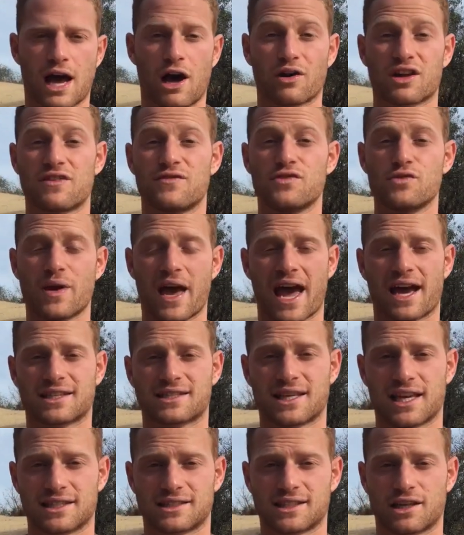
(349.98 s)
I'll give you
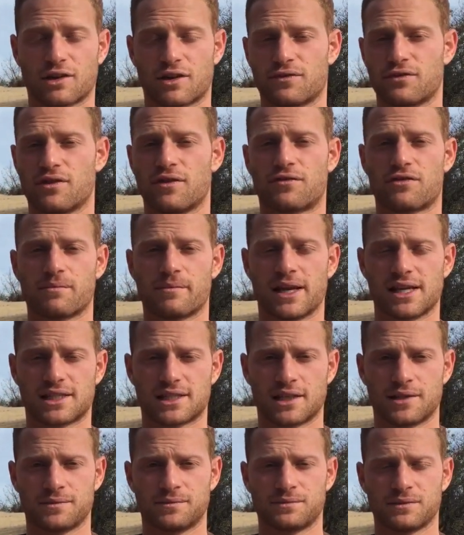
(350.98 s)
access, I'll give you
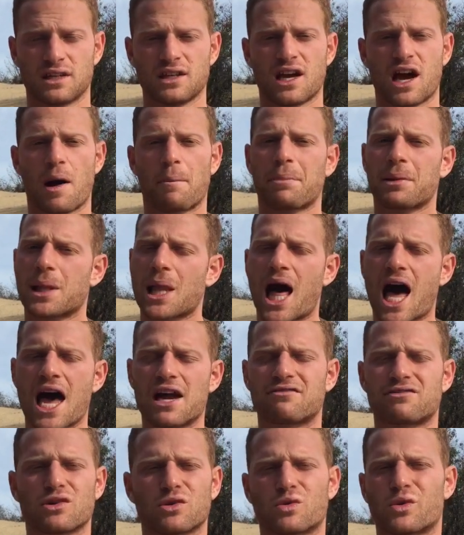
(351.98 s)
information.
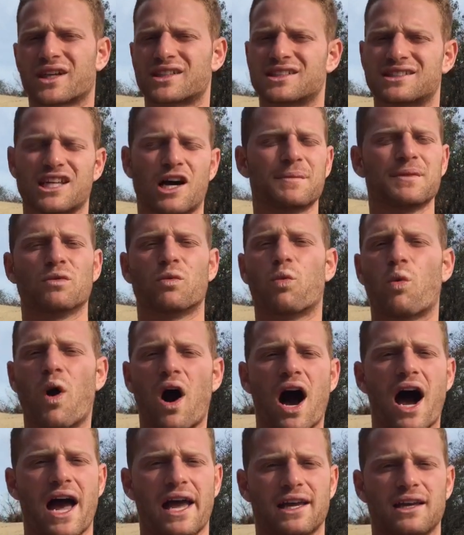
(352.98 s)
Apply real quick, just tell me
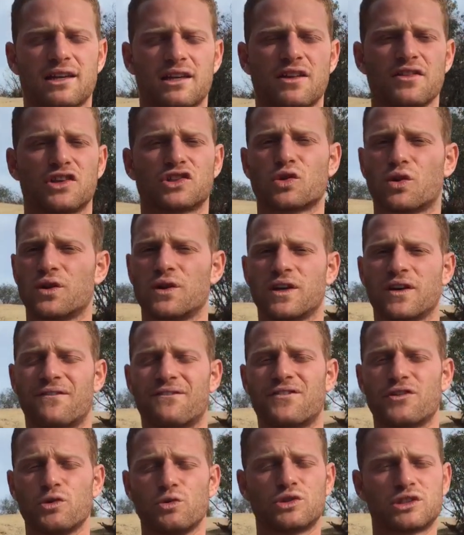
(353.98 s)
why. There's only a
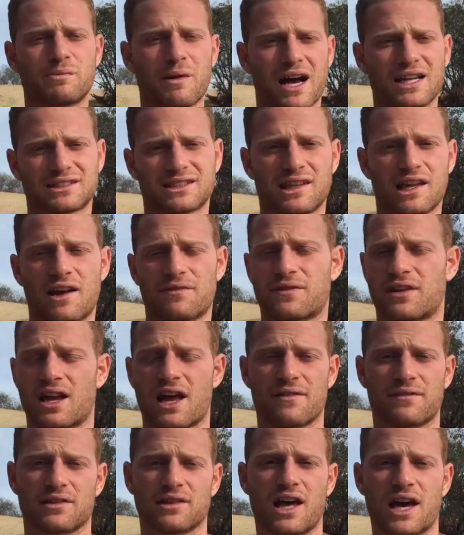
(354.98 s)
few spots left,
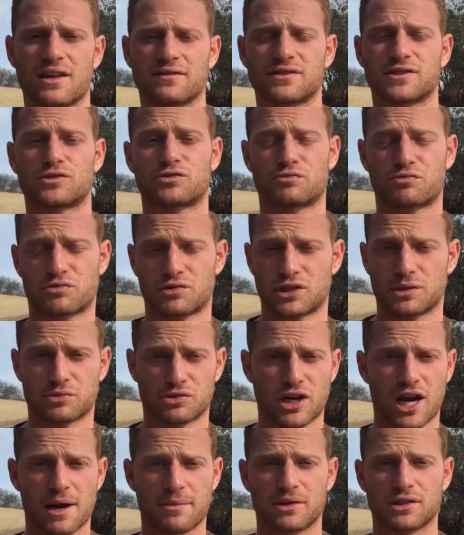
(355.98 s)
and I have a lot of
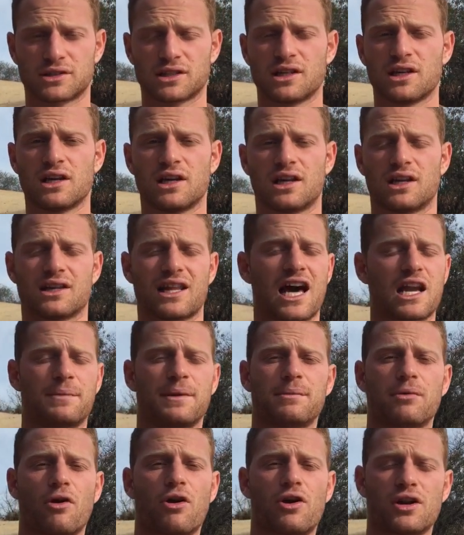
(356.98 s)
subscribers, and a lot
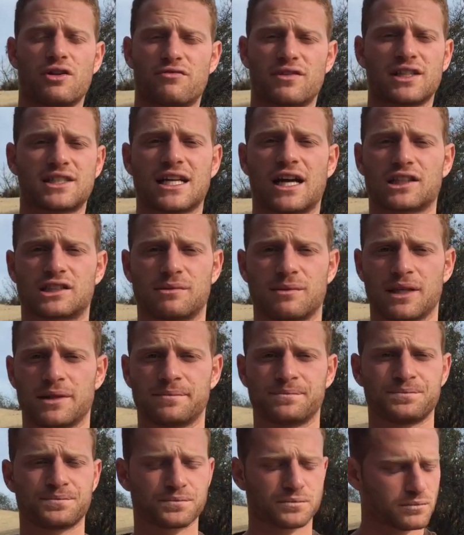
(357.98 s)
of people already reached out to
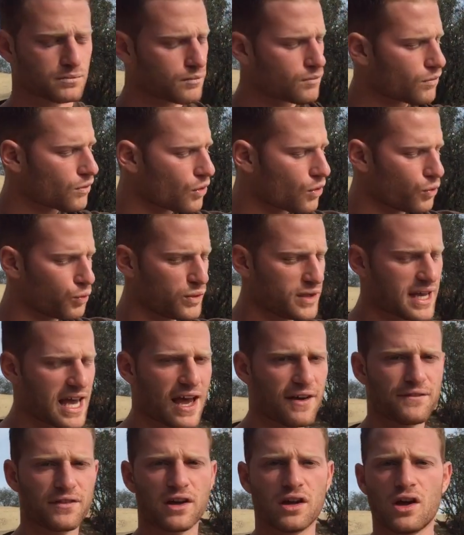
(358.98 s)
me. We
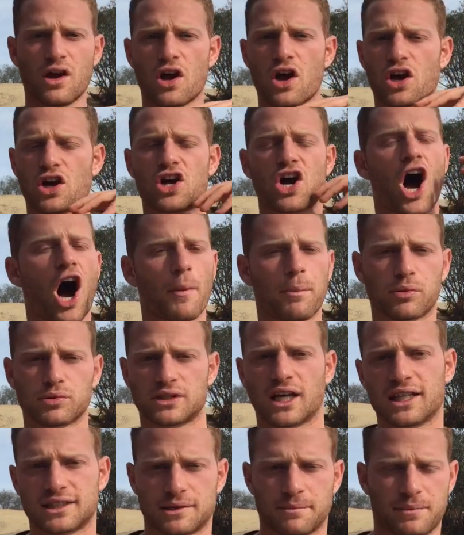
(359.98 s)
have a couple
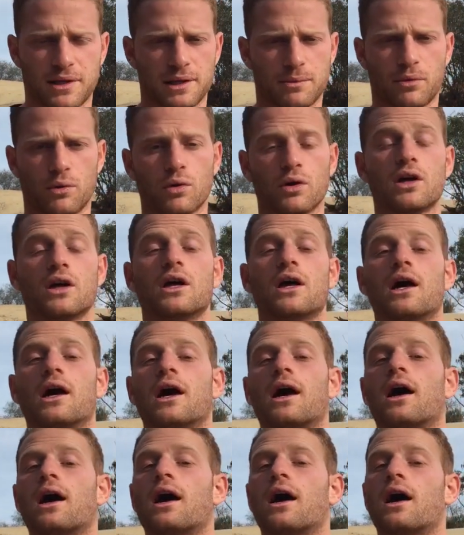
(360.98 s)
dozen people.
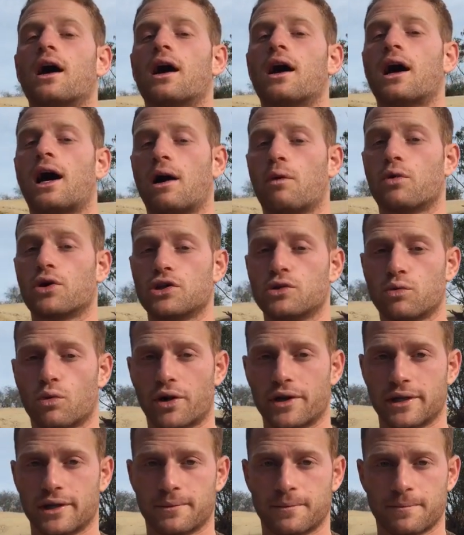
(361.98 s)
I want you
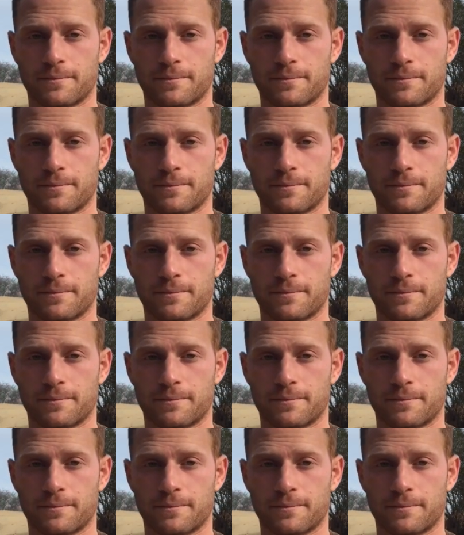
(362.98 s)
on it